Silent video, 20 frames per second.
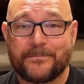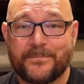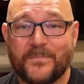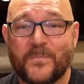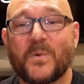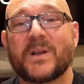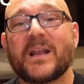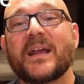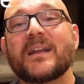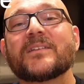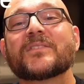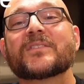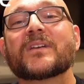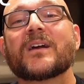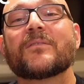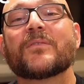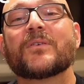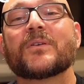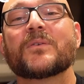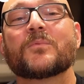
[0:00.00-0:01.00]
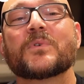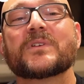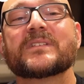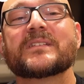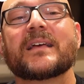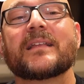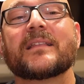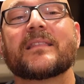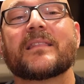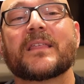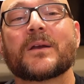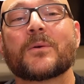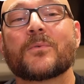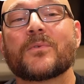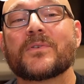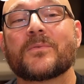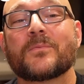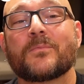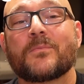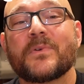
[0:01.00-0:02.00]
What I discovered was that there
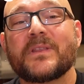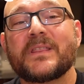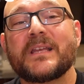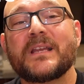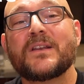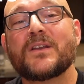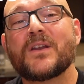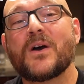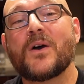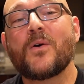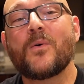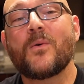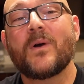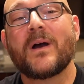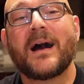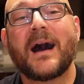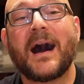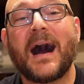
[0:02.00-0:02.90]
was really no